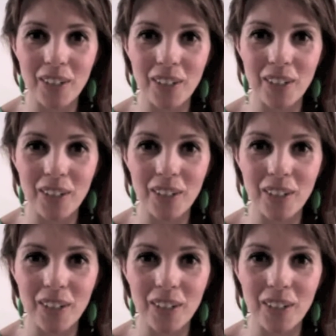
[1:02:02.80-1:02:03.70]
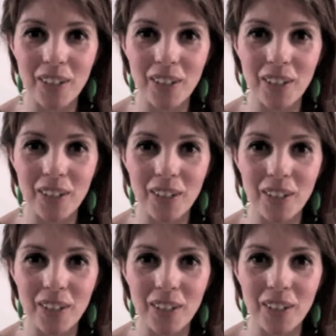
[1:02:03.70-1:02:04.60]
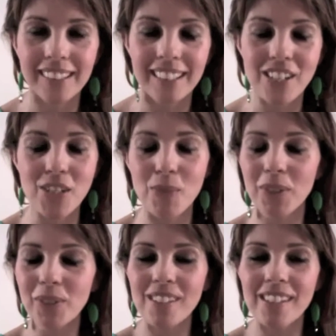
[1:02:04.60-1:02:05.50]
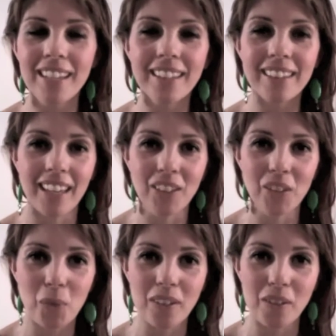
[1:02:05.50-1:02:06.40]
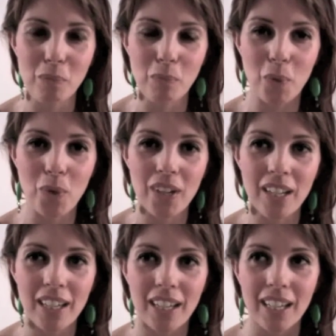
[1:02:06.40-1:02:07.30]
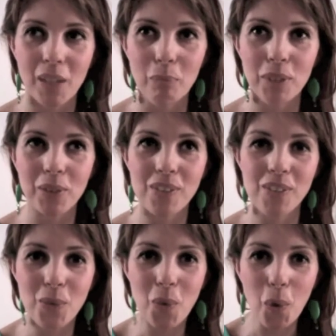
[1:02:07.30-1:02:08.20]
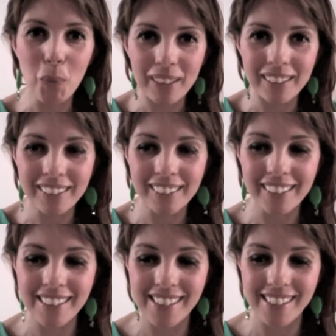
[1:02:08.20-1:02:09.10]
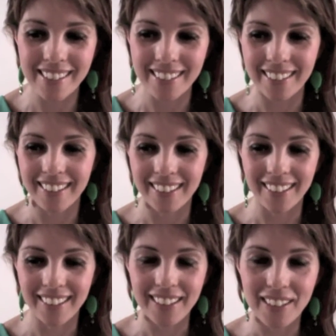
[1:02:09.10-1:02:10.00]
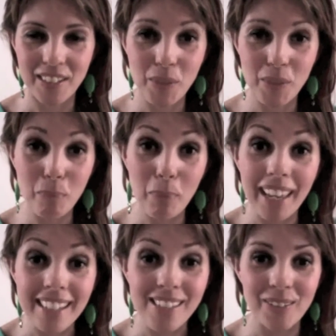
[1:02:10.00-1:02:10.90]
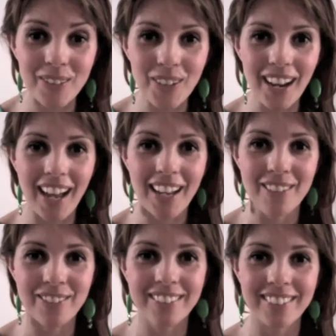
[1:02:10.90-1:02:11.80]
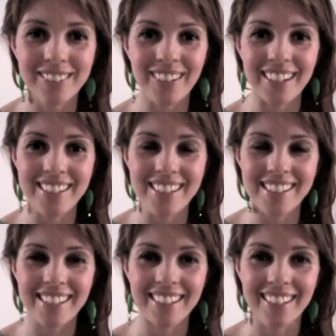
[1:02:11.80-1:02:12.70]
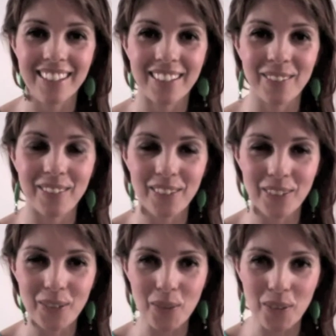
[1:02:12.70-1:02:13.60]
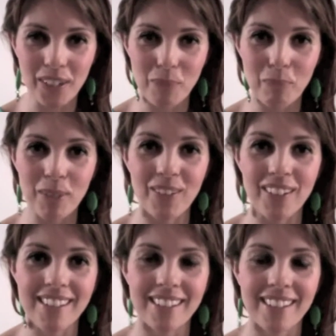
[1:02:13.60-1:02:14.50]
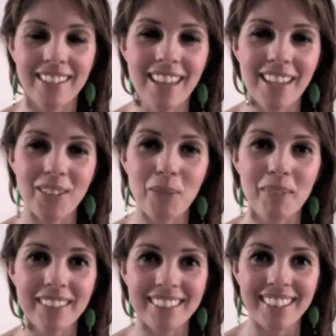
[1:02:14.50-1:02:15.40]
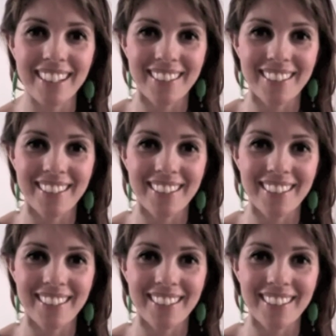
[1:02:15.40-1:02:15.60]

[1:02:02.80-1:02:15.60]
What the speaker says: call, and just want to say thank you once more, because you opened this space of your life to us with your experience. Thank you, Martina.